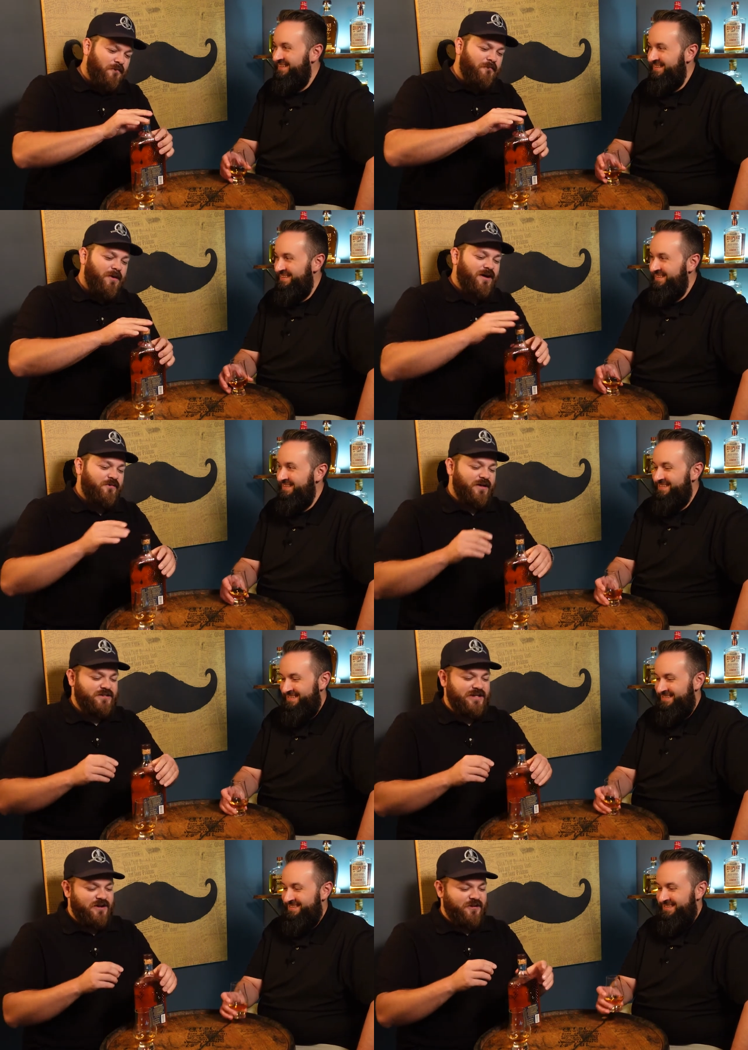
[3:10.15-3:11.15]

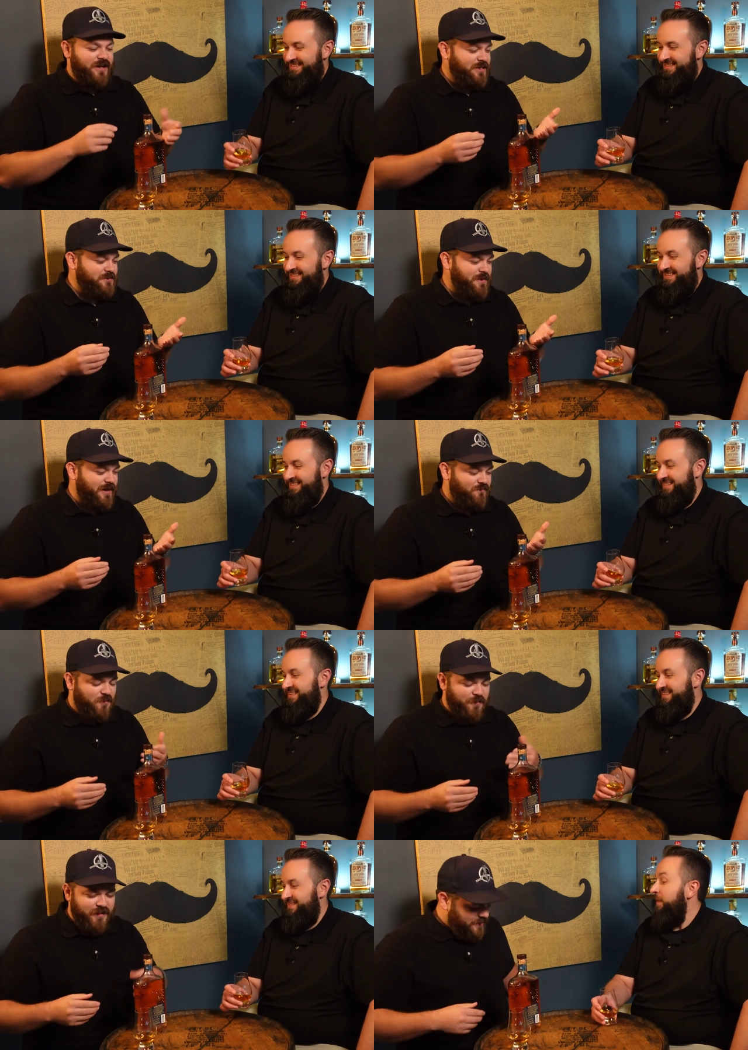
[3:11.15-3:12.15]
Speaker 1: mafia-style kids made it
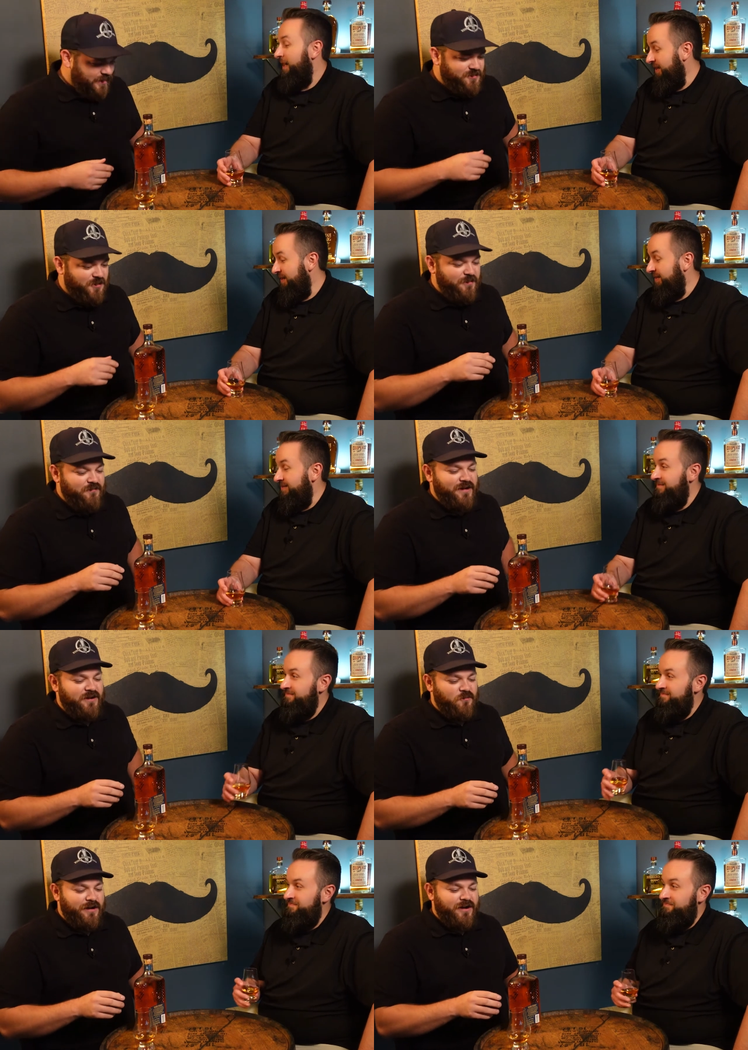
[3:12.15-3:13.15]
for me and ah. told me ah. if I
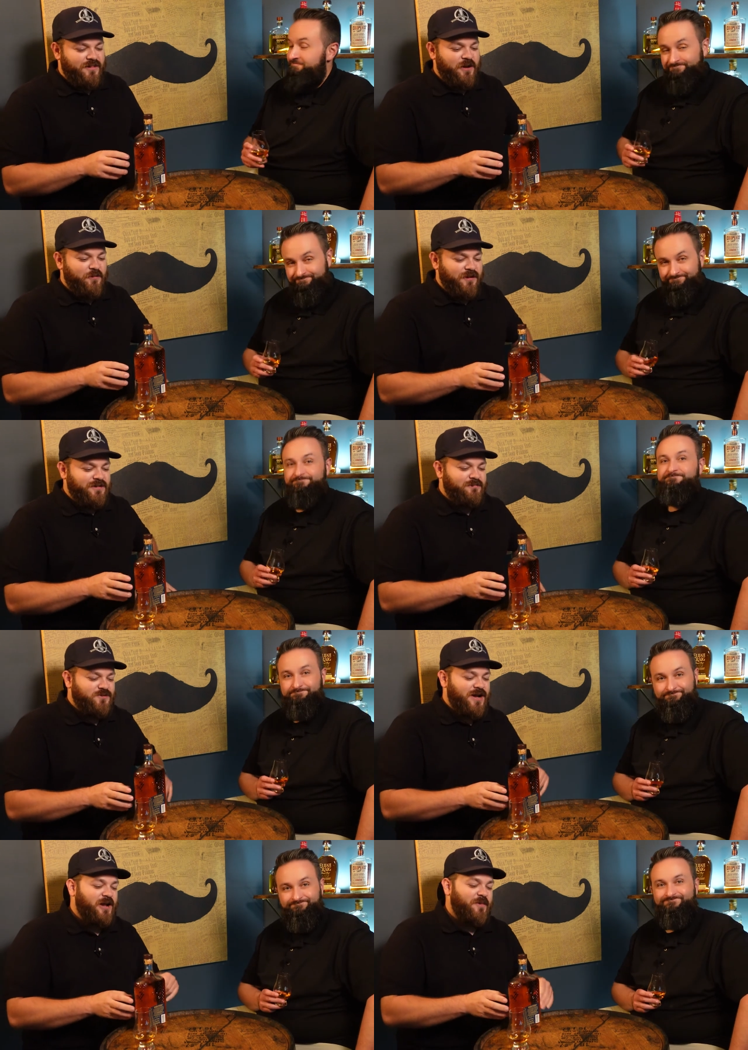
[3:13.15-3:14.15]
didn't wear it, they would
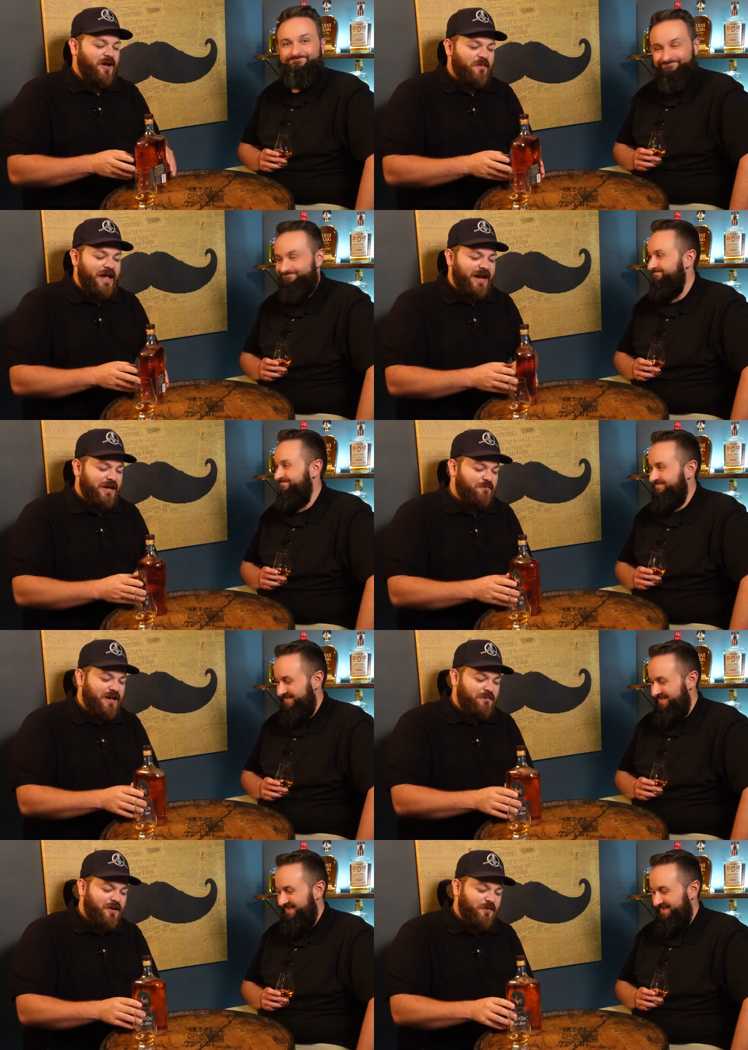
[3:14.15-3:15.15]
drag me out back and
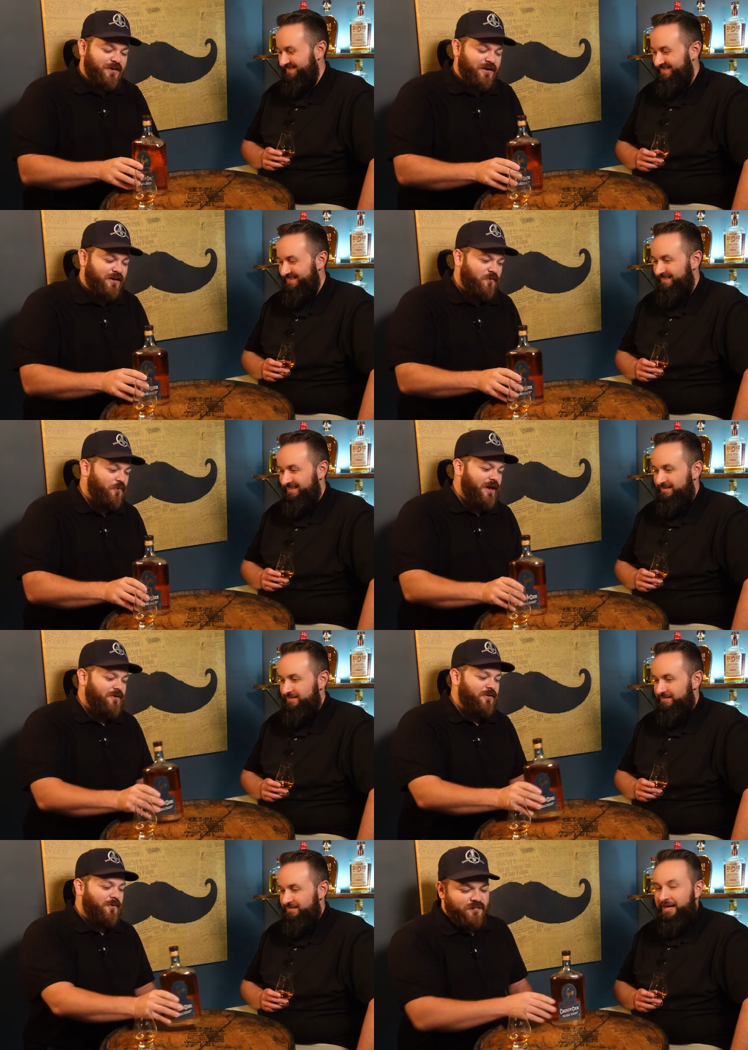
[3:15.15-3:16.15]
beat me with a
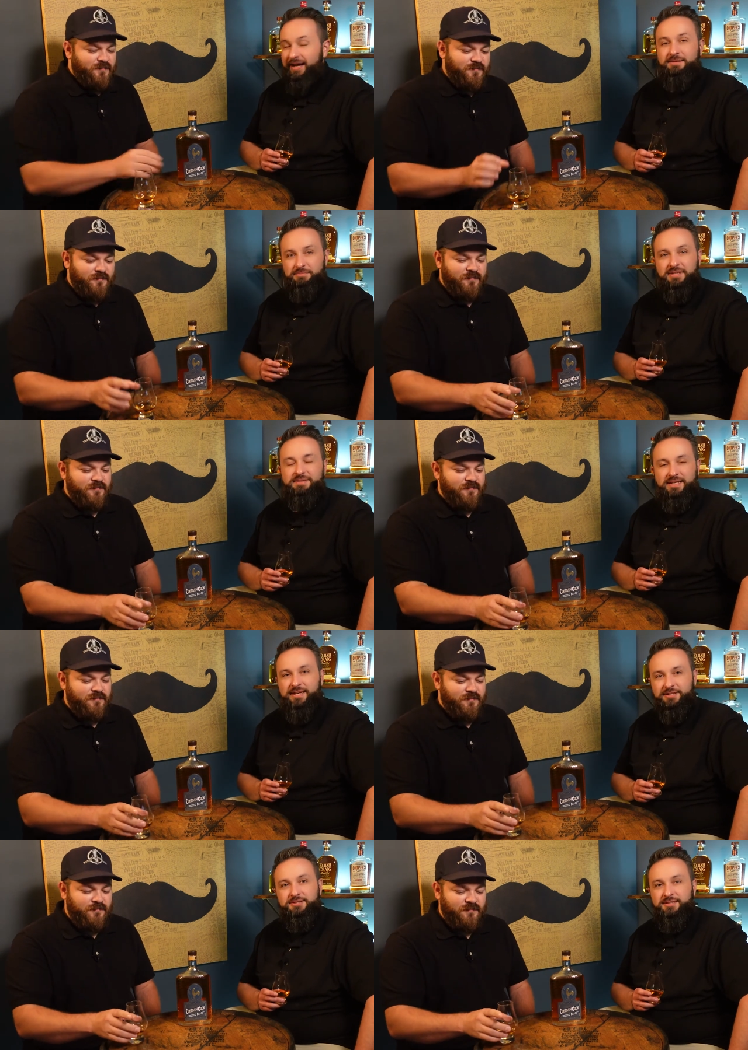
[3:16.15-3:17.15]
wet noodle.
Speaker 2: I can believe that
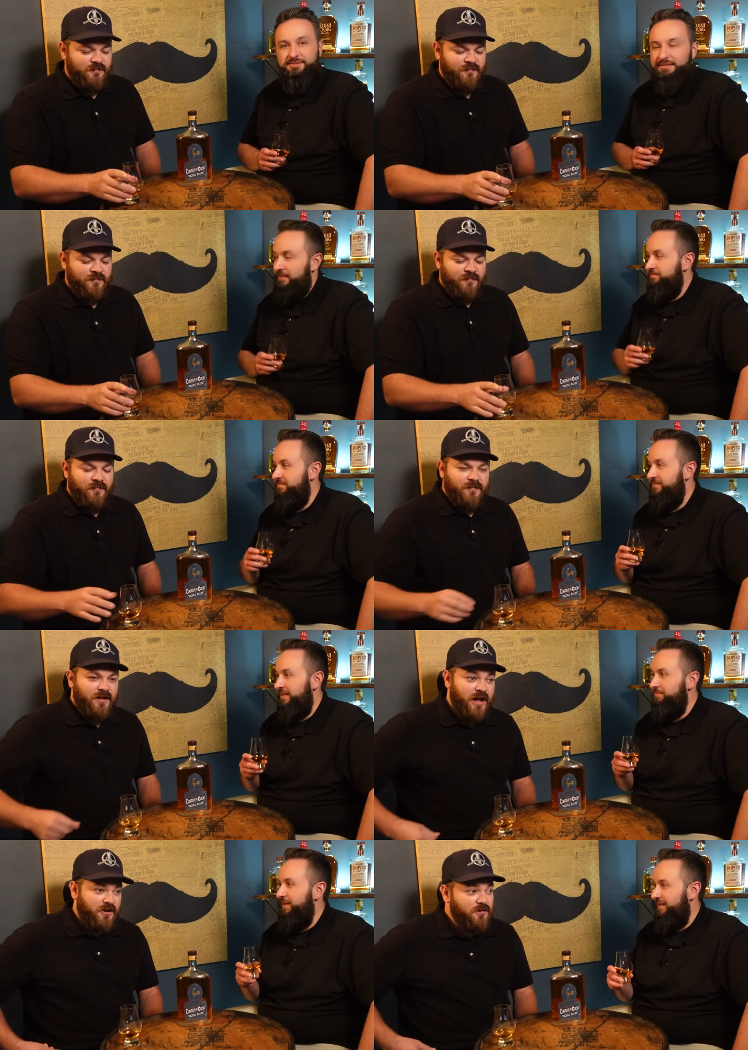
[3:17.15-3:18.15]
actually.
Speaker 1: Yeah,
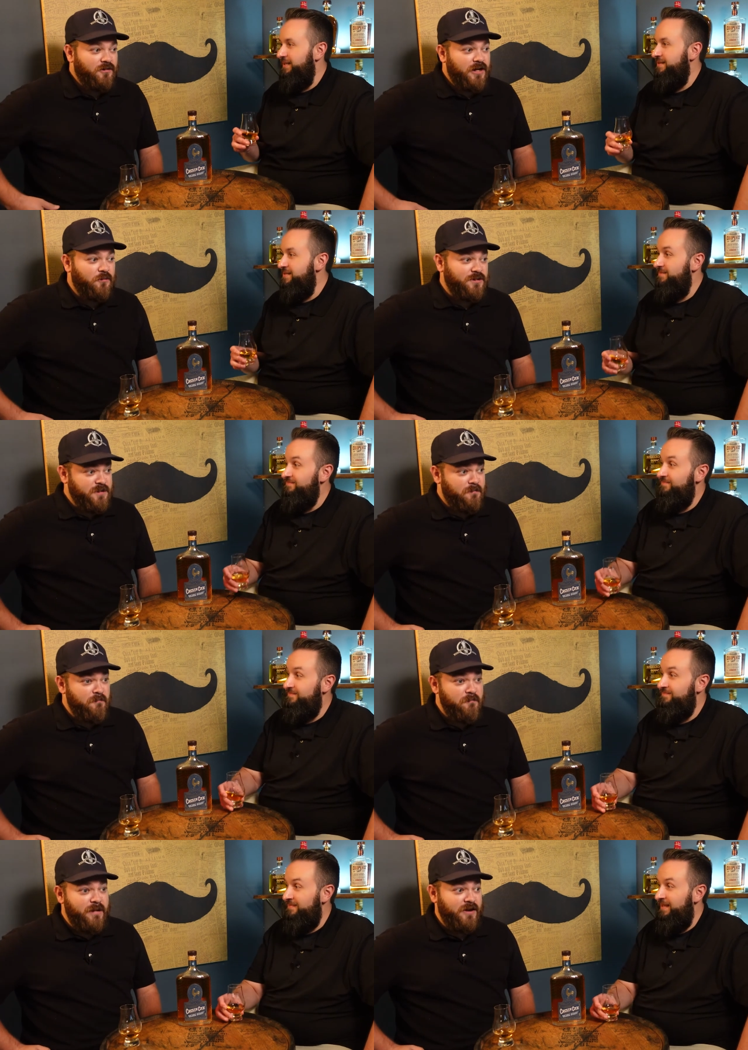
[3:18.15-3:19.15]
yeah. yeah your kids, little one's a
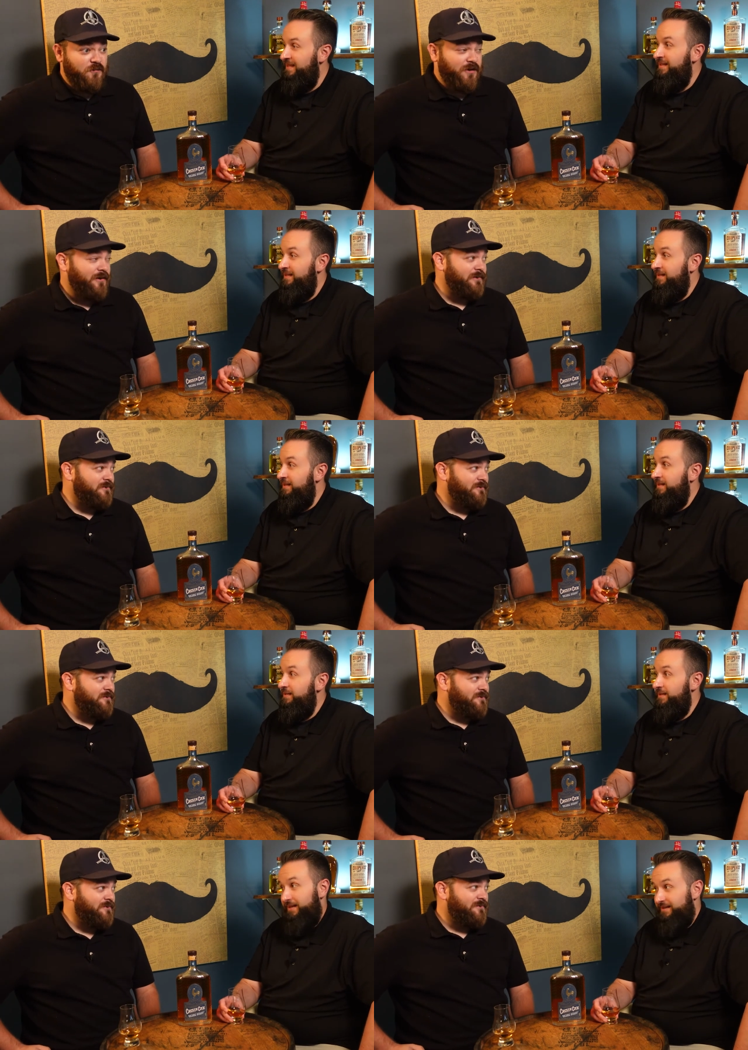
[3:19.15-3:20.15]
mean one.
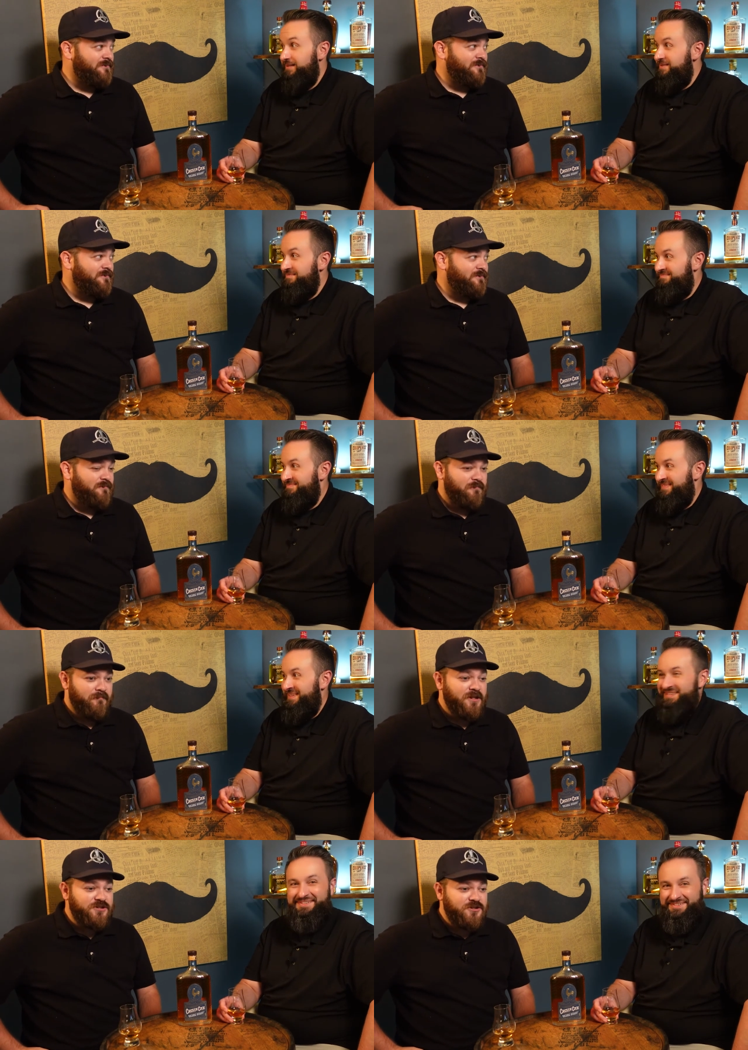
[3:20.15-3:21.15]
Speaker 2: Yeah, he is.
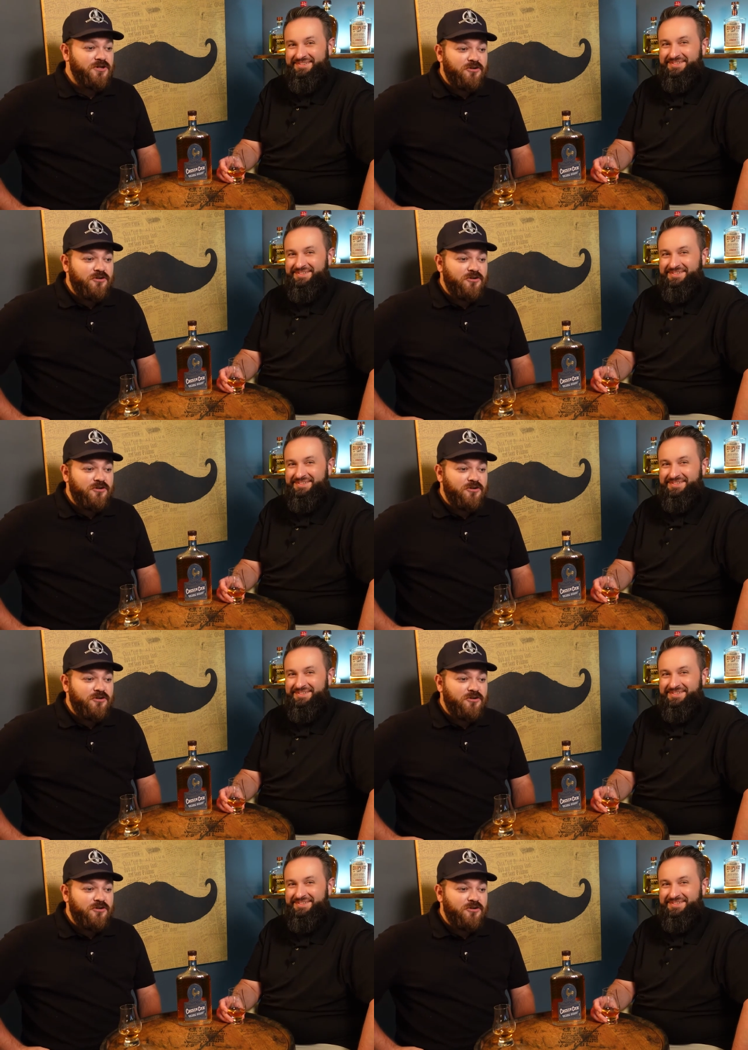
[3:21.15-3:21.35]
Mr.